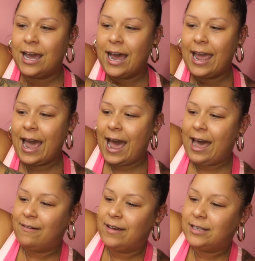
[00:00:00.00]
I
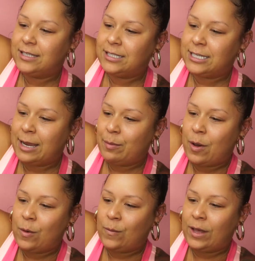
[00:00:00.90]
have
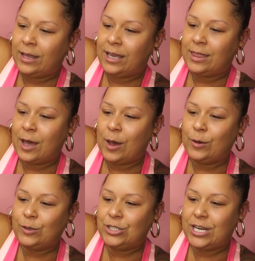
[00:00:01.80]
Steamboat Willie, the OG,